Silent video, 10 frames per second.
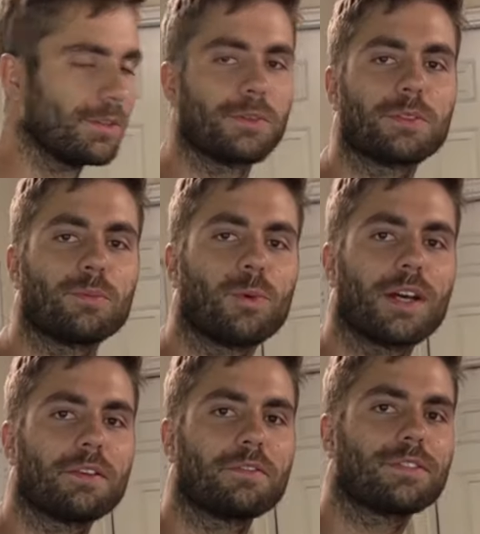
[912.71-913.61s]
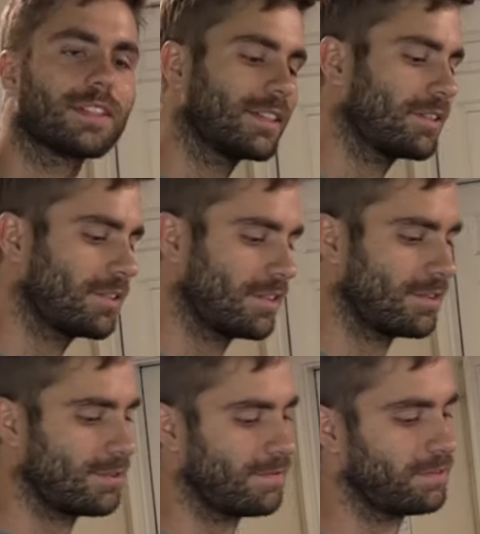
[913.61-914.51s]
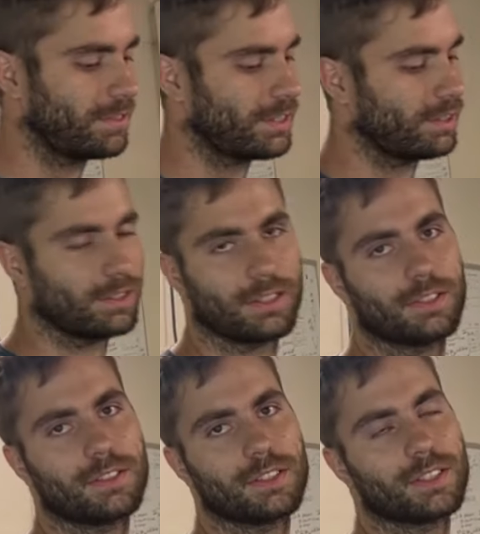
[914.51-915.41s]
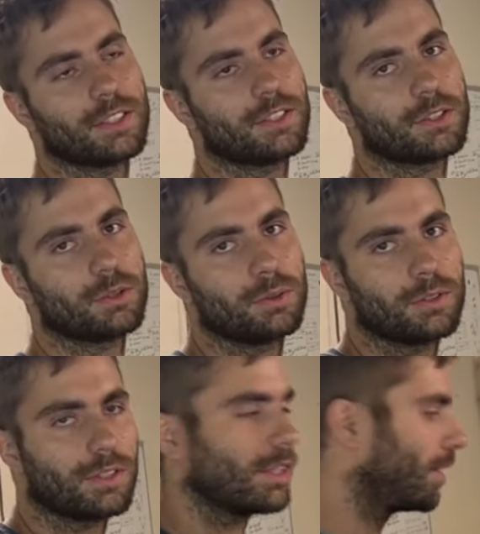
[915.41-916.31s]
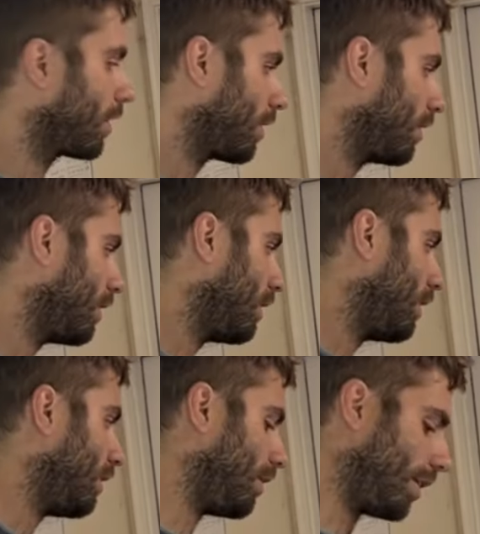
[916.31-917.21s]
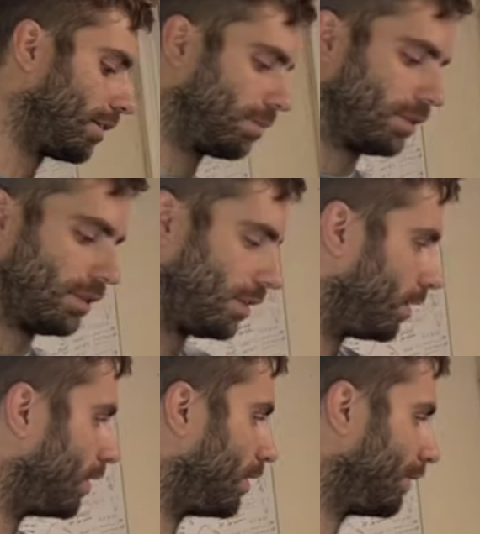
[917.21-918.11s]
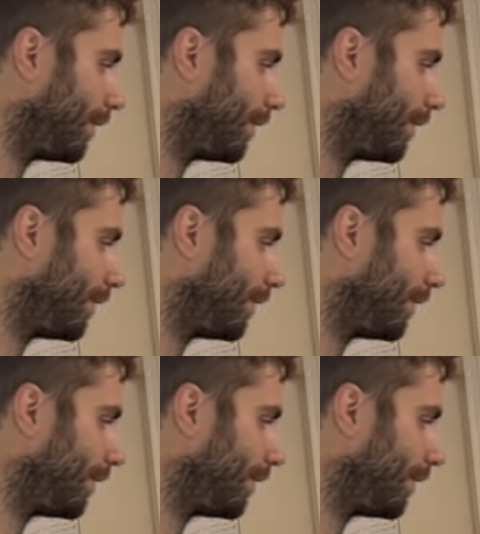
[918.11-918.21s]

some white Flex Seal, and Flex Seal the intercooler tank. That's been done.